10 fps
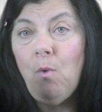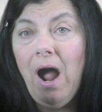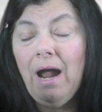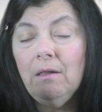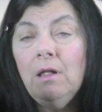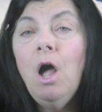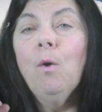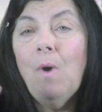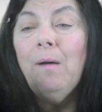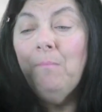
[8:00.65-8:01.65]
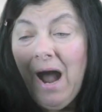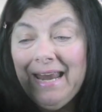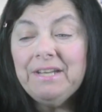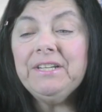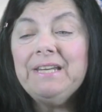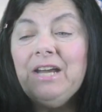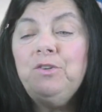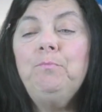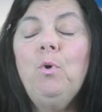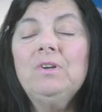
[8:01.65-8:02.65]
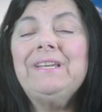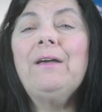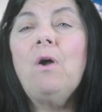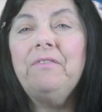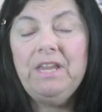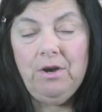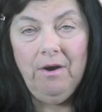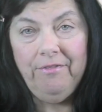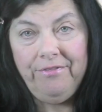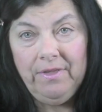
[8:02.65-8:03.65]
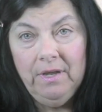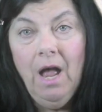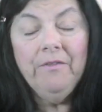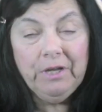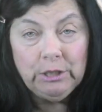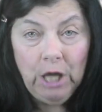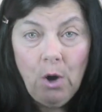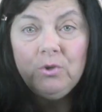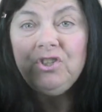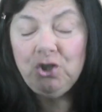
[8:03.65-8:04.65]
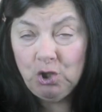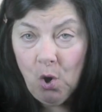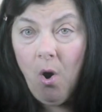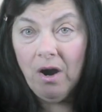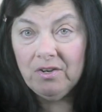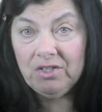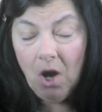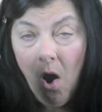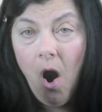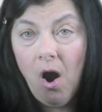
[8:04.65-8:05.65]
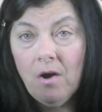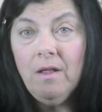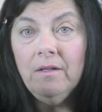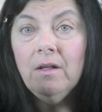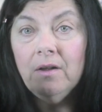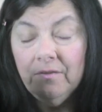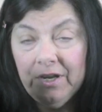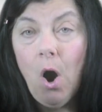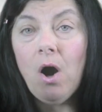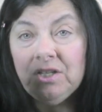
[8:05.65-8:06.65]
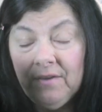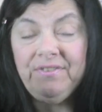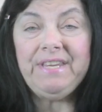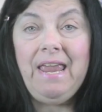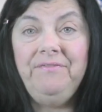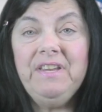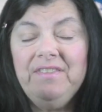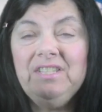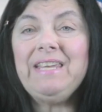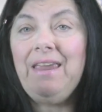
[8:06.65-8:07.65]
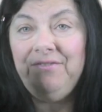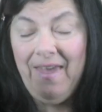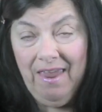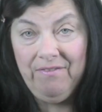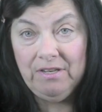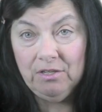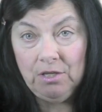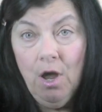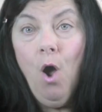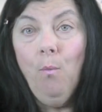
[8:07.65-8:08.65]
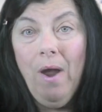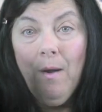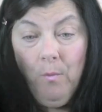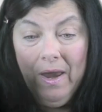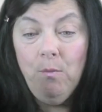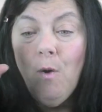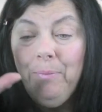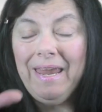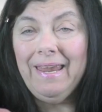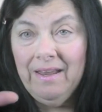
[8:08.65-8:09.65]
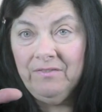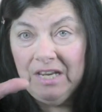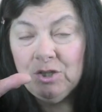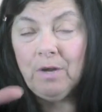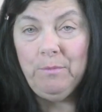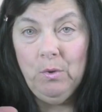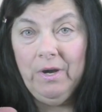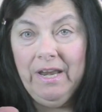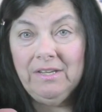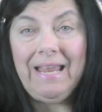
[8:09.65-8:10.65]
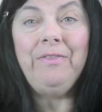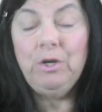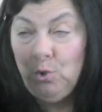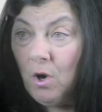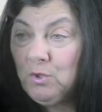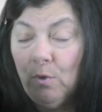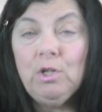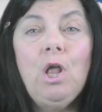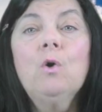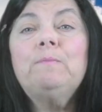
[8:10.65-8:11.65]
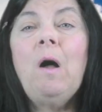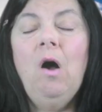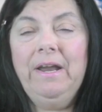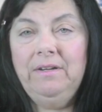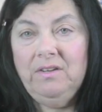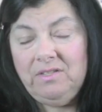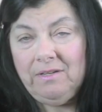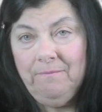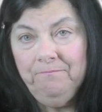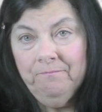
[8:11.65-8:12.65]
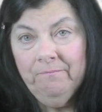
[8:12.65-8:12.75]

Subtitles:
while my indignation pours out on the earth. The closed doors are the arcs of safety, the safe havens, where we will be in these communities and the doors will close behind us.